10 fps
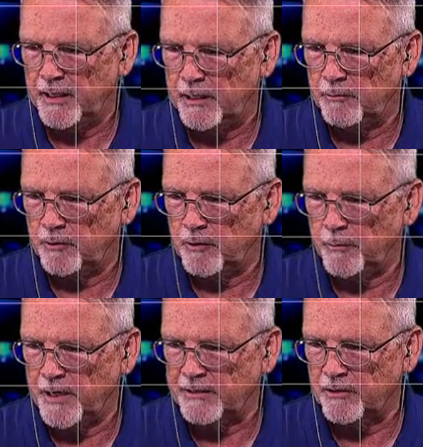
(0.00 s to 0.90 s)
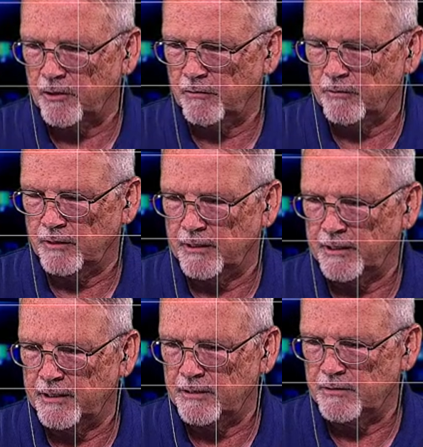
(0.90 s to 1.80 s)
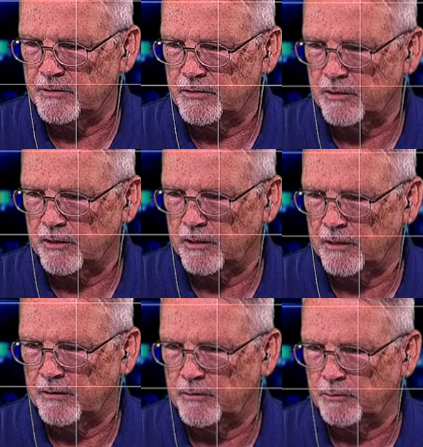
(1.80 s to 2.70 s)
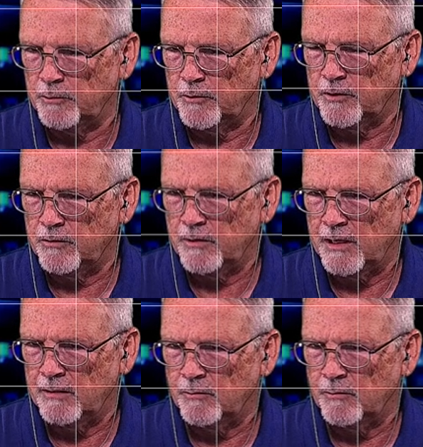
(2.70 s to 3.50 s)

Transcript: And we'll go back to overlays. Do we want to do that?